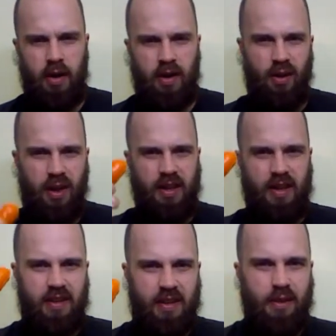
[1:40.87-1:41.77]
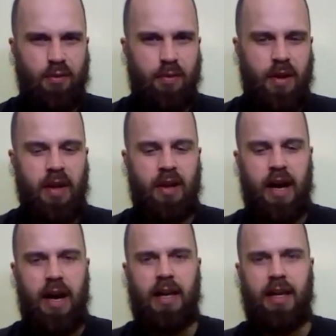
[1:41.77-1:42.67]
You'd think that this would be called
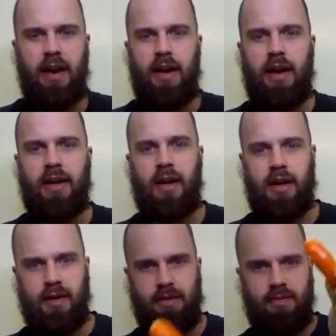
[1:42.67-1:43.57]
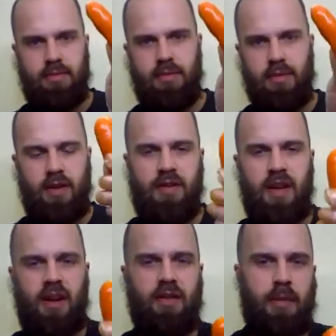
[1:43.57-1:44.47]
ají naranja
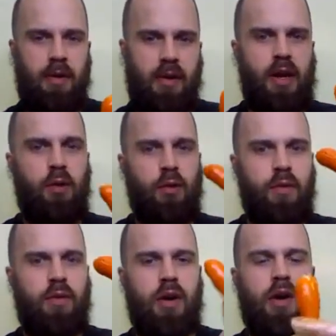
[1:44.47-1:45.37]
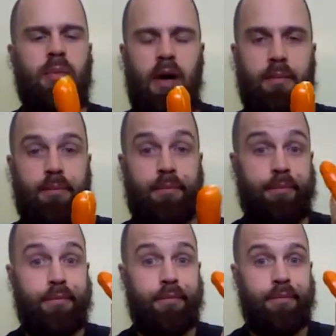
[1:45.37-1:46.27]
instead of amarillo, but
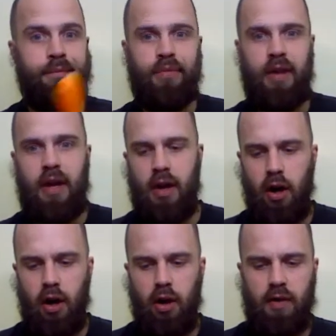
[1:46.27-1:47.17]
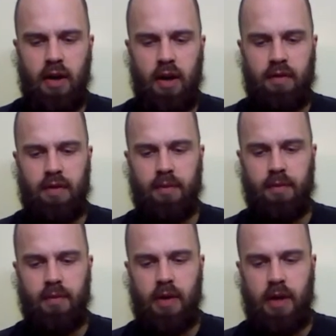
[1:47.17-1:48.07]
close enough.
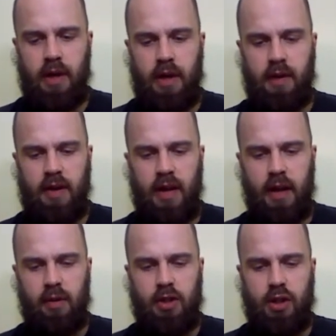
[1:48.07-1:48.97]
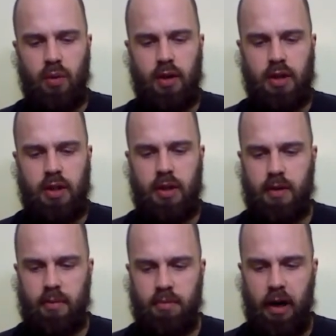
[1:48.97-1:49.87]
It's a yellowish orange,
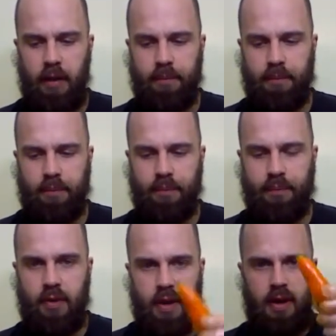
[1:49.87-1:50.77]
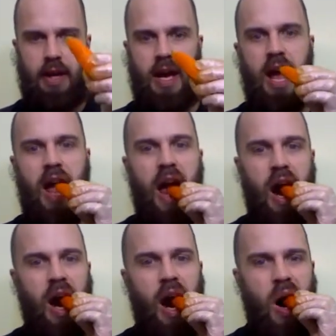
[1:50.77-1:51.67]
but
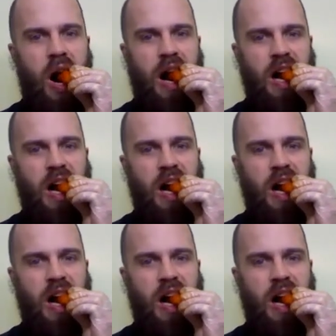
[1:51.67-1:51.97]
here we go.